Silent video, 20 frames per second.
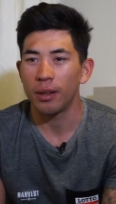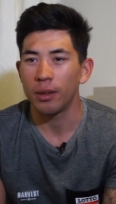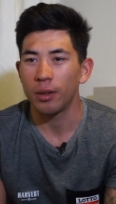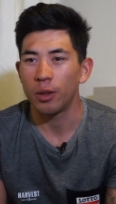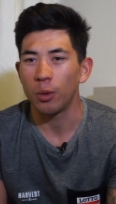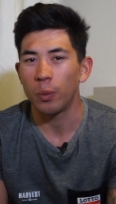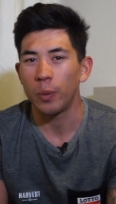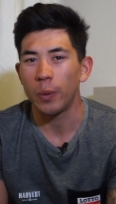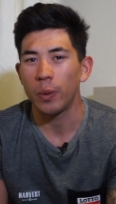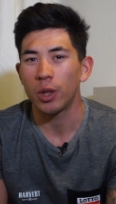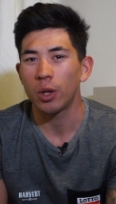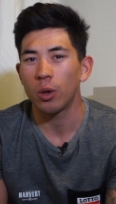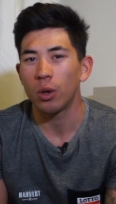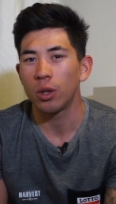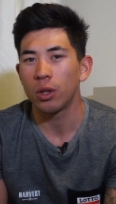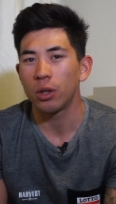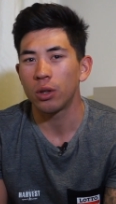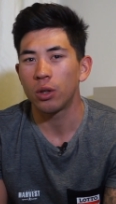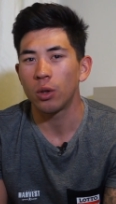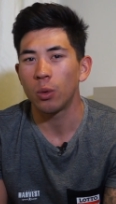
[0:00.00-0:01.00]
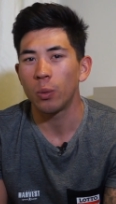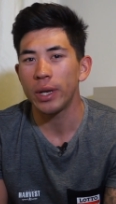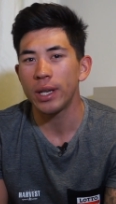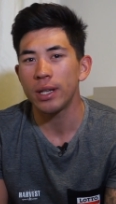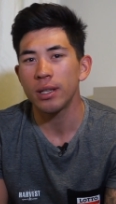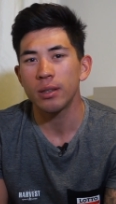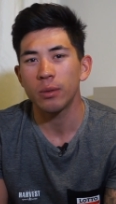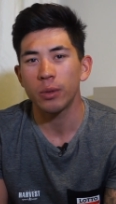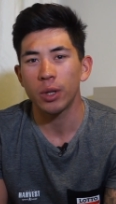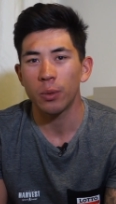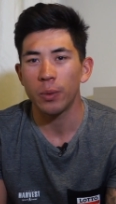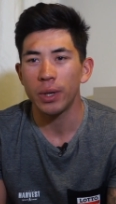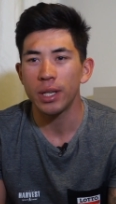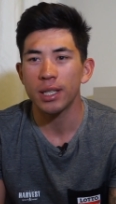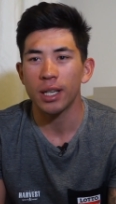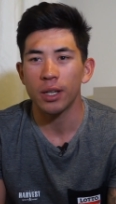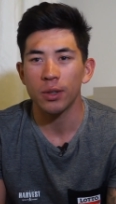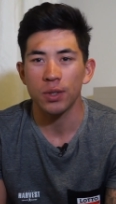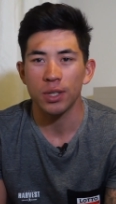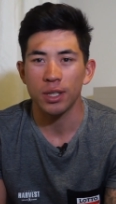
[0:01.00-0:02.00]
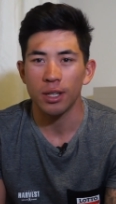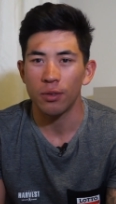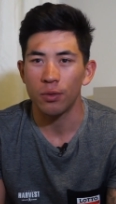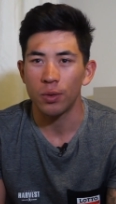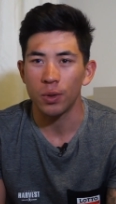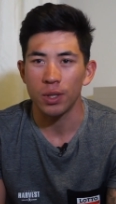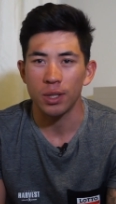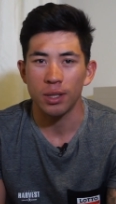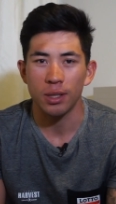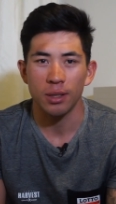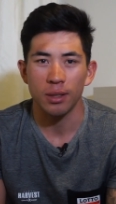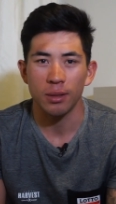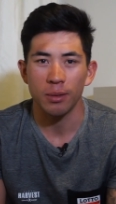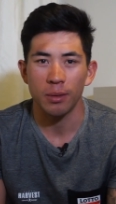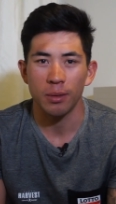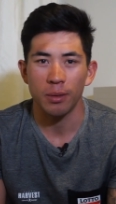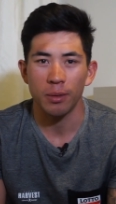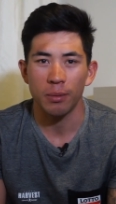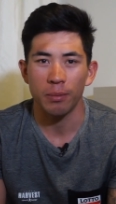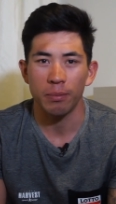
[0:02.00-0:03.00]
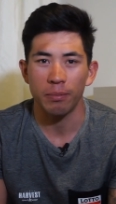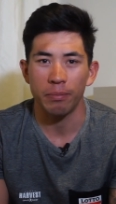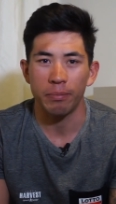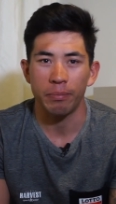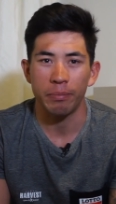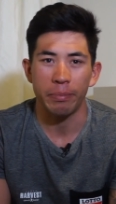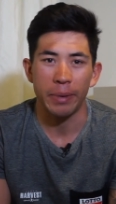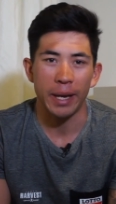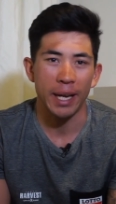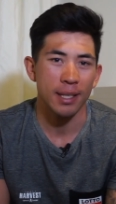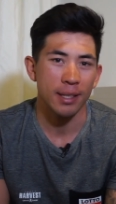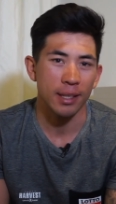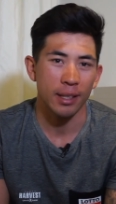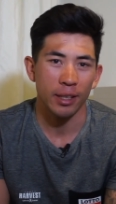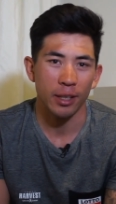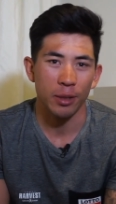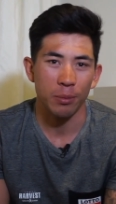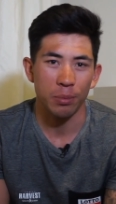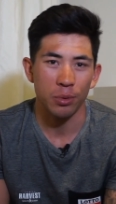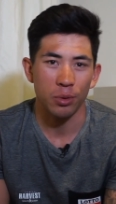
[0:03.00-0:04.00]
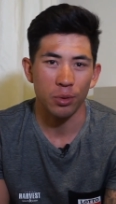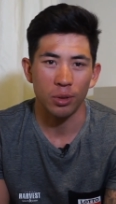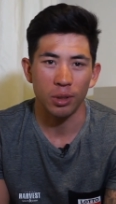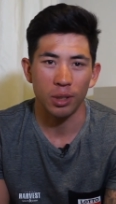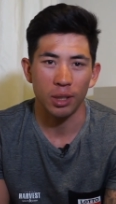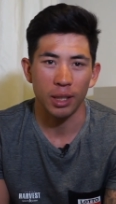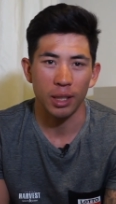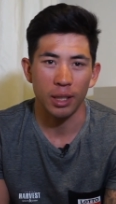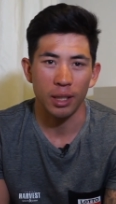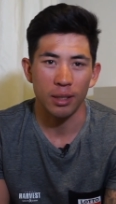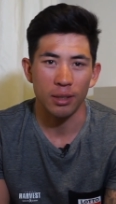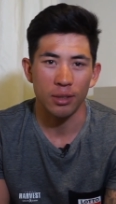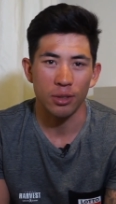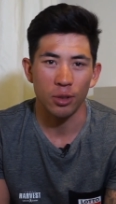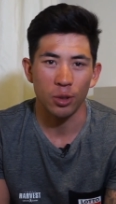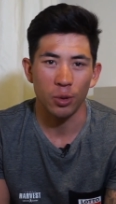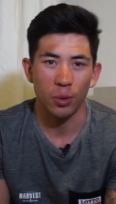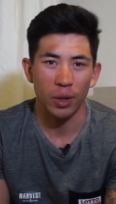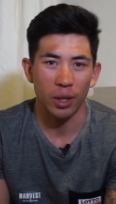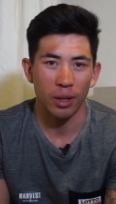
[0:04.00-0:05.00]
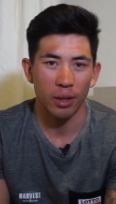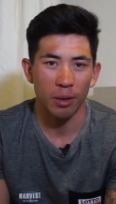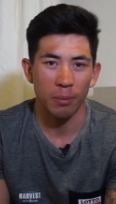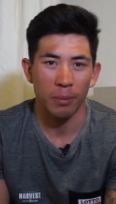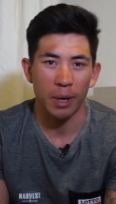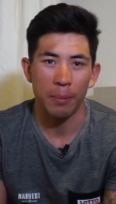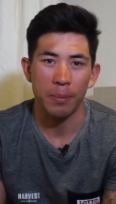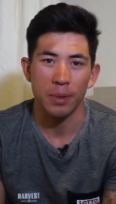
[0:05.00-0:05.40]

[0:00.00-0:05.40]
the, the, the wind the wind tunnel stuff was basically purely to do with my